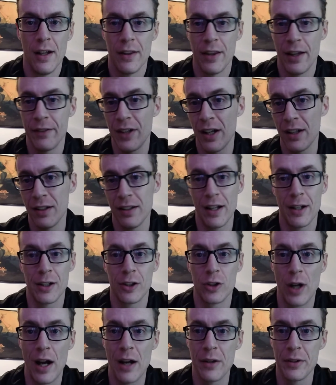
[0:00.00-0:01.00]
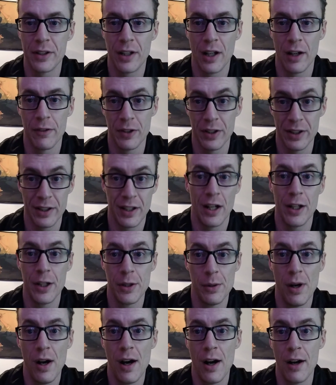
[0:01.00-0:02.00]
They've got a lot of ground to cover to cut
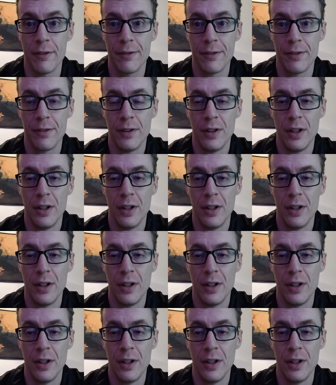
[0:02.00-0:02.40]
you off.